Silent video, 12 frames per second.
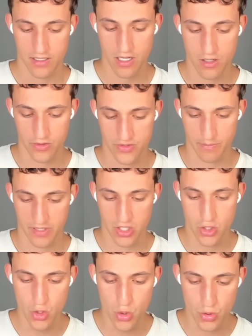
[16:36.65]
Oh, some
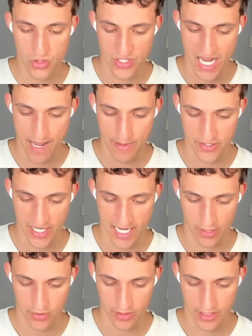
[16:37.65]
huge damage
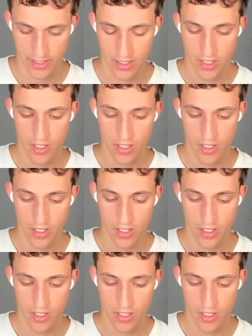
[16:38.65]
actually.